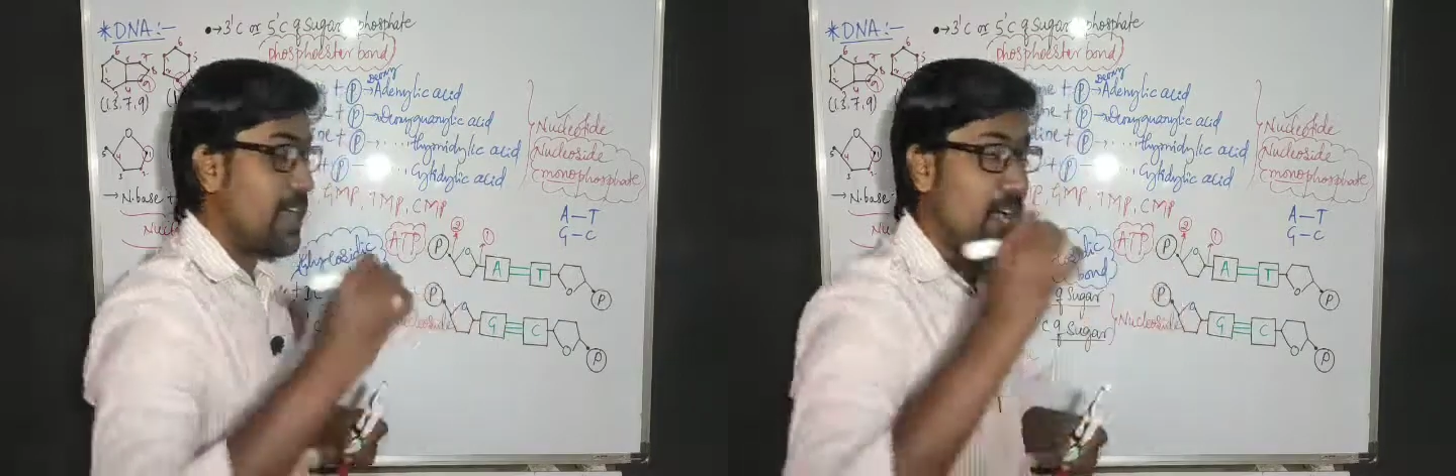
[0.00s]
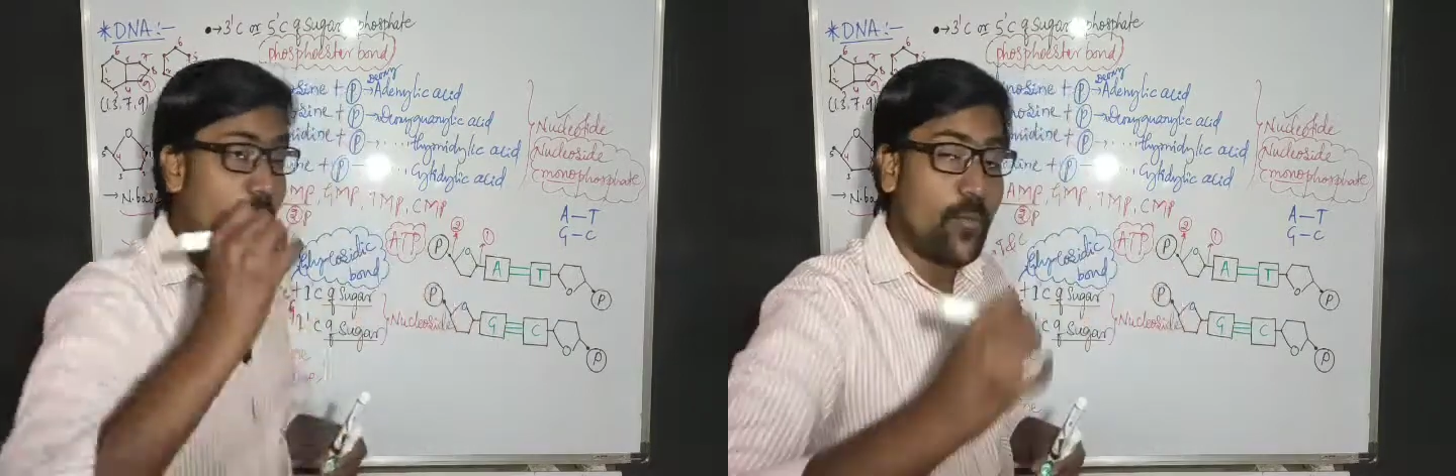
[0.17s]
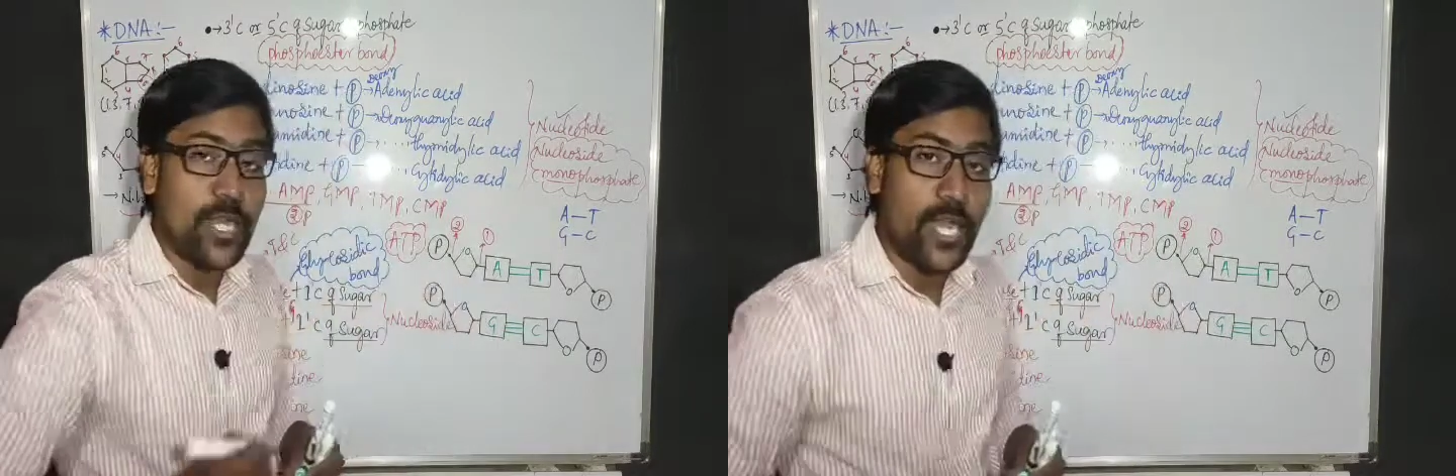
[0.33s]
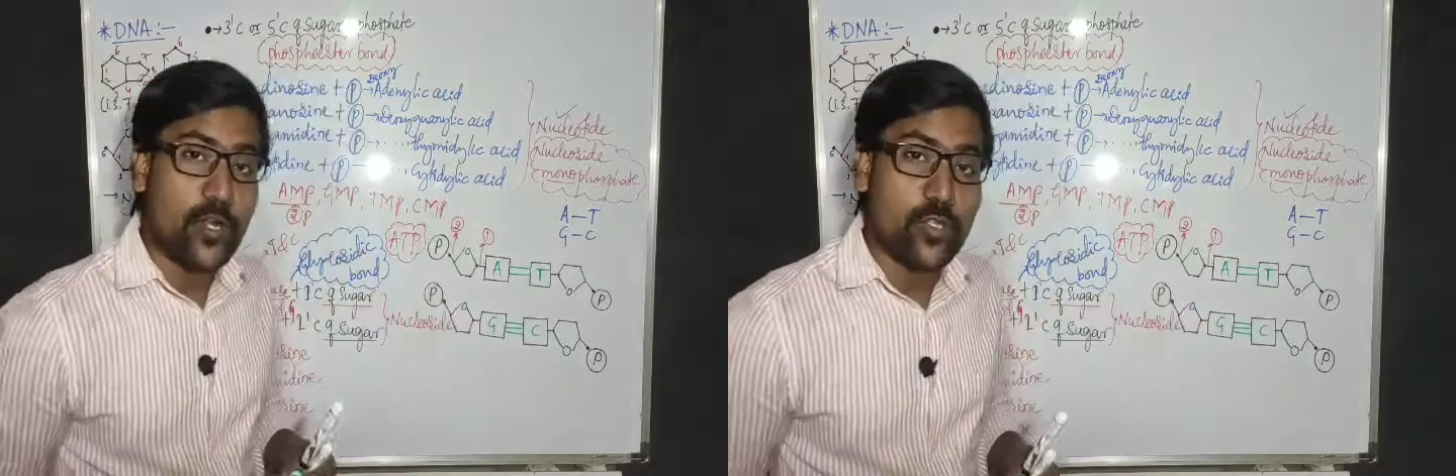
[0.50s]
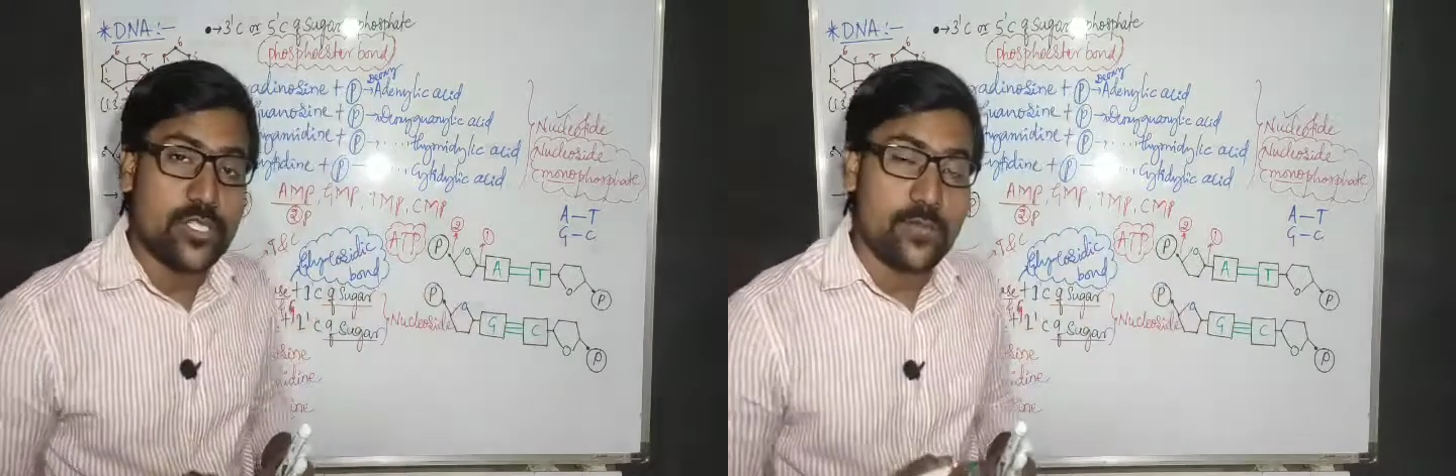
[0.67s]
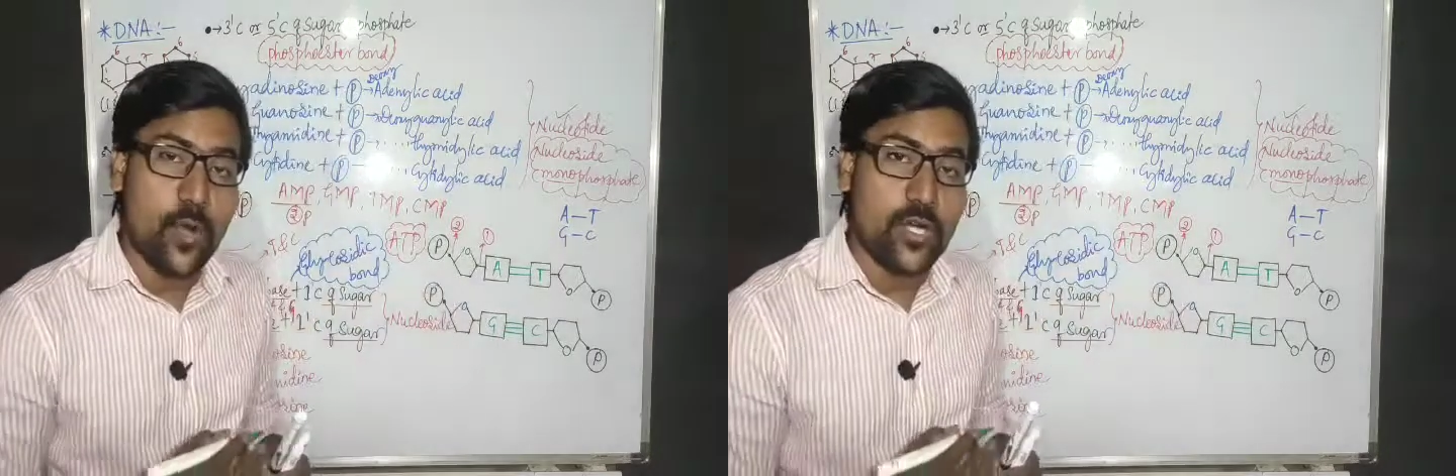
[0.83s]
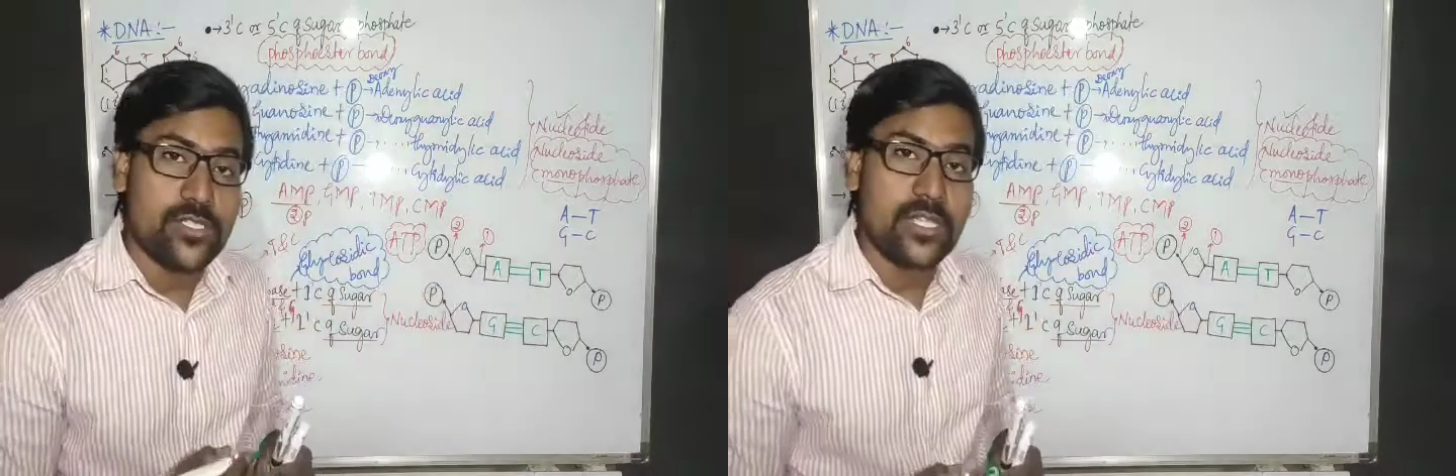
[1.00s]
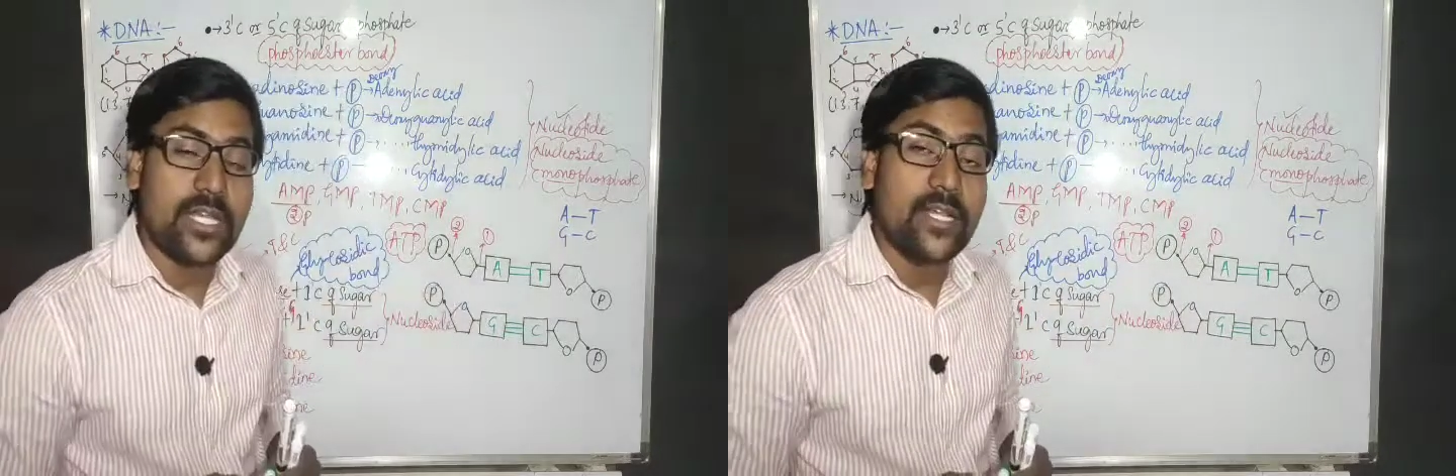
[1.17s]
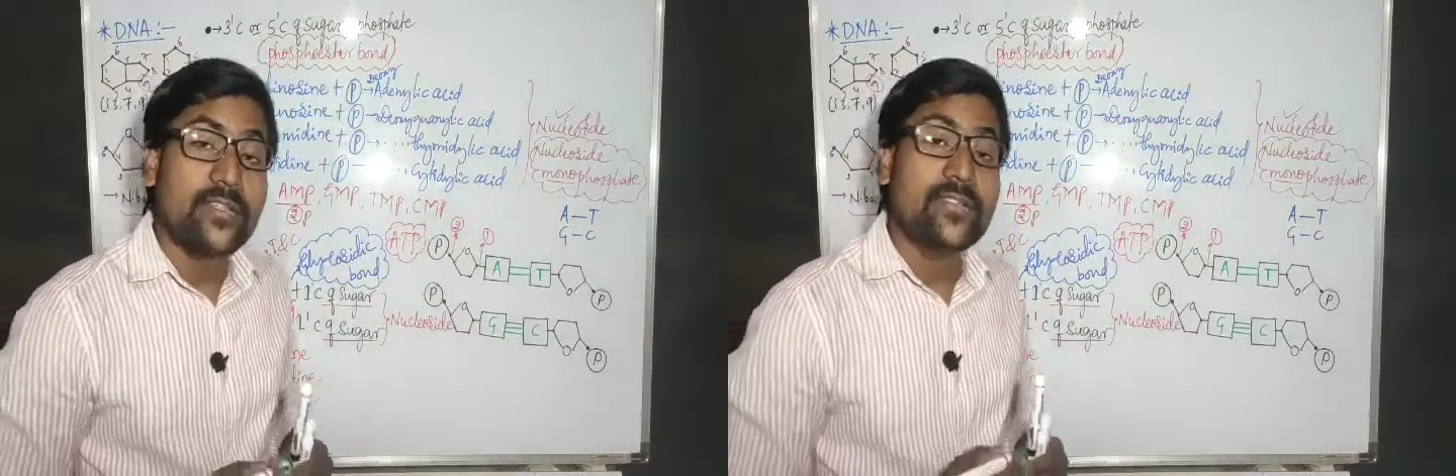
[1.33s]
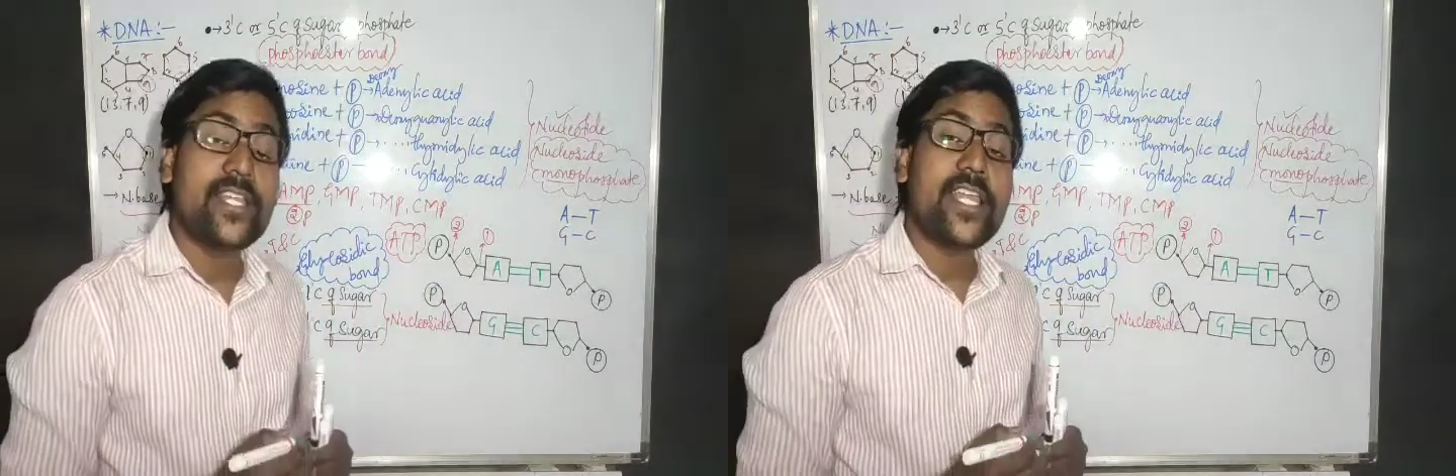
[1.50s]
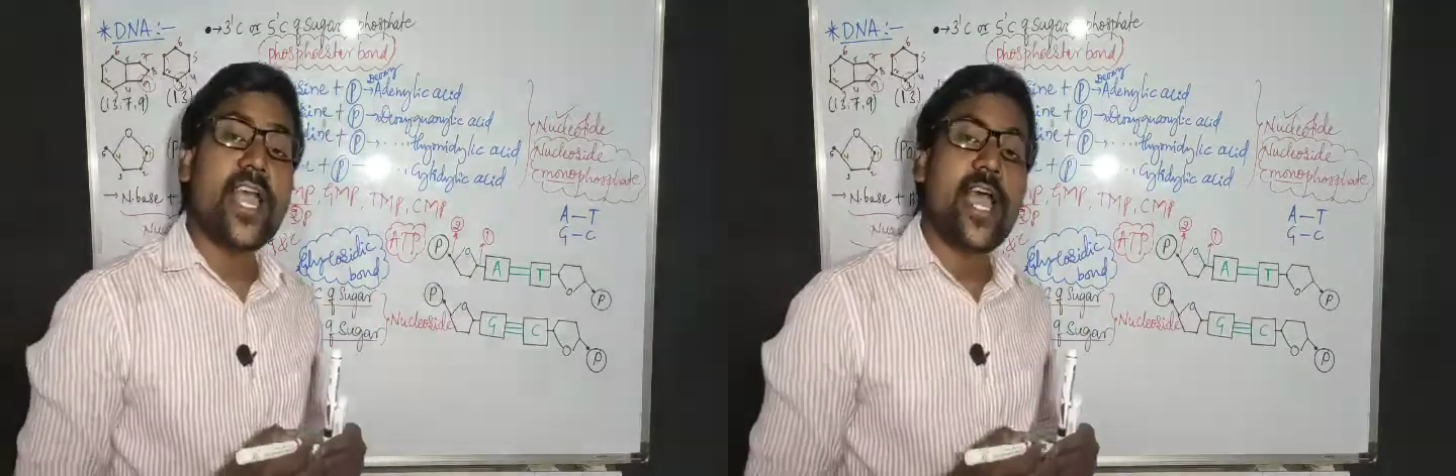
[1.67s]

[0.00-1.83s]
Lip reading: How many hydrogen bonds? Three